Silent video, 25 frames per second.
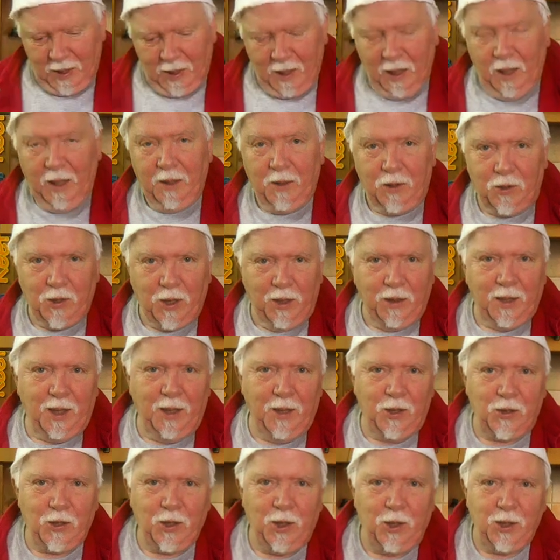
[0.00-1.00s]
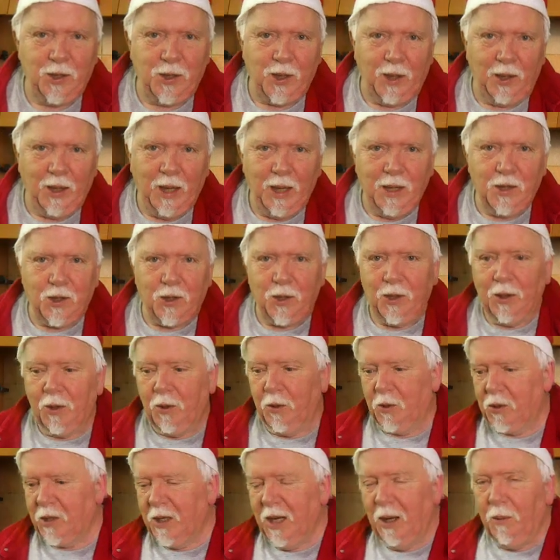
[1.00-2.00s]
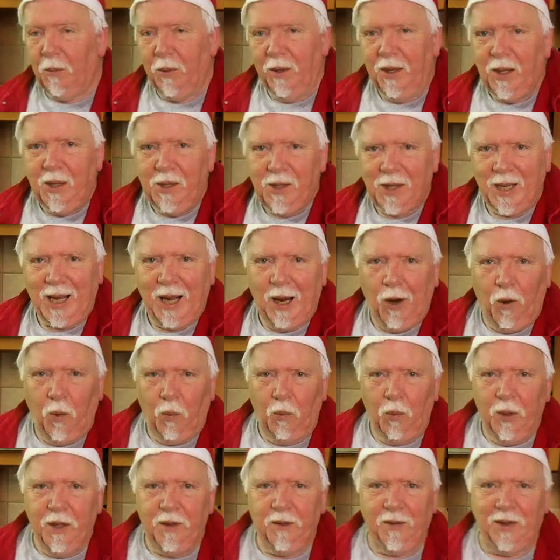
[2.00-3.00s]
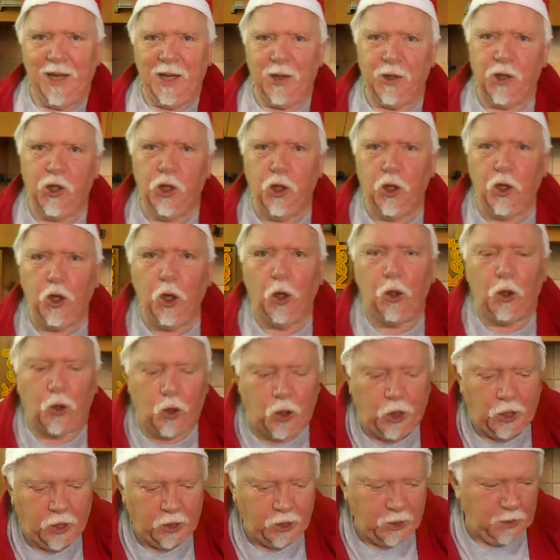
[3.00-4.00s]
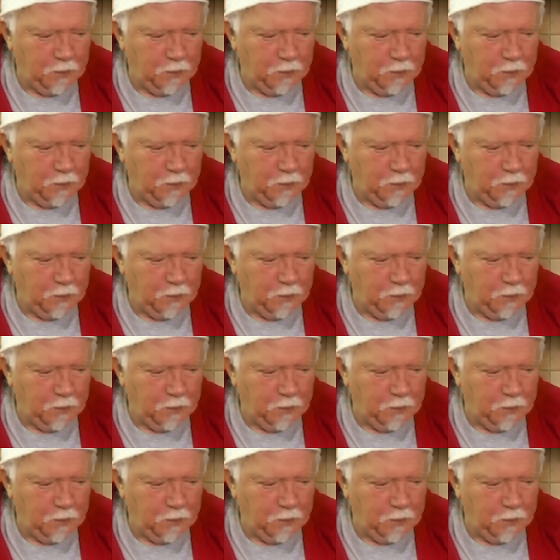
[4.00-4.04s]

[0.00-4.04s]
I'll set that aside till later because now we need to get on with this duck.